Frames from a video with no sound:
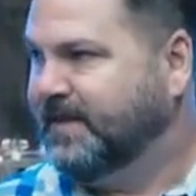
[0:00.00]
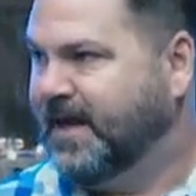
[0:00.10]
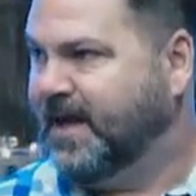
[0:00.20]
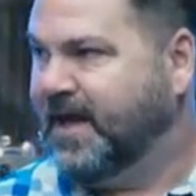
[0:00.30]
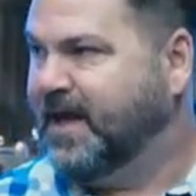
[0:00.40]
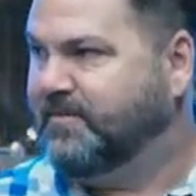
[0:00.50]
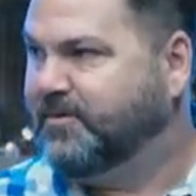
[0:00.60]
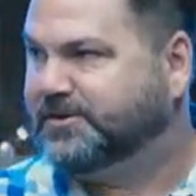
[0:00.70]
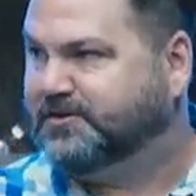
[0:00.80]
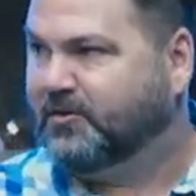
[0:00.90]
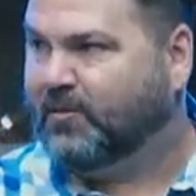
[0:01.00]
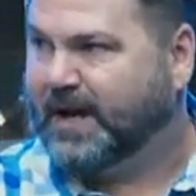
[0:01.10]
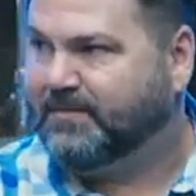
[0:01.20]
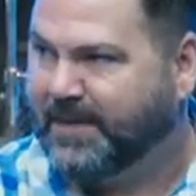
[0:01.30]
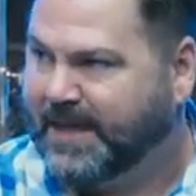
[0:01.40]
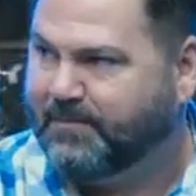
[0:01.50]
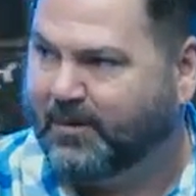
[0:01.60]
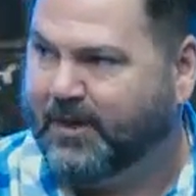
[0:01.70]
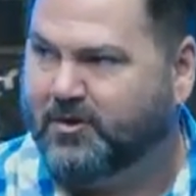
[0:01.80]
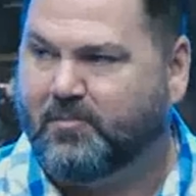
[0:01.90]
He, he puts the right
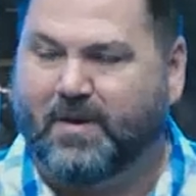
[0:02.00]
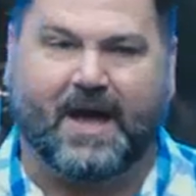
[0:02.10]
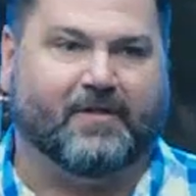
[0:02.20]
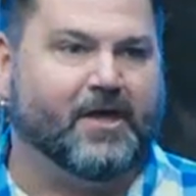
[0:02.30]
people in your path.